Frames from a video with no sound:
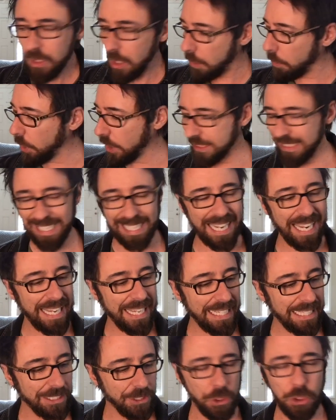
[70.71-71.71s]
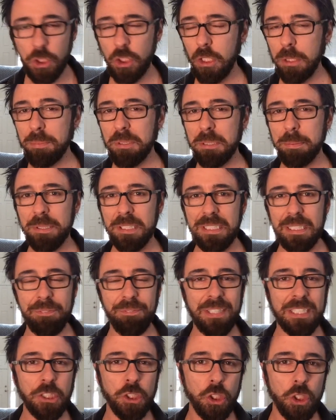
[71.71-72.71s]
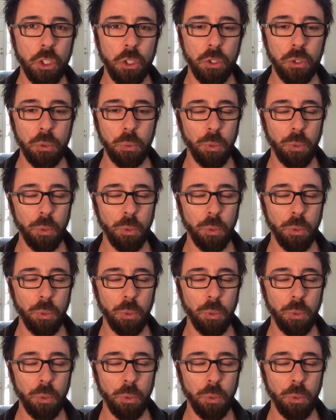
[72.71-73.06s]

Was it a YouTube specific show?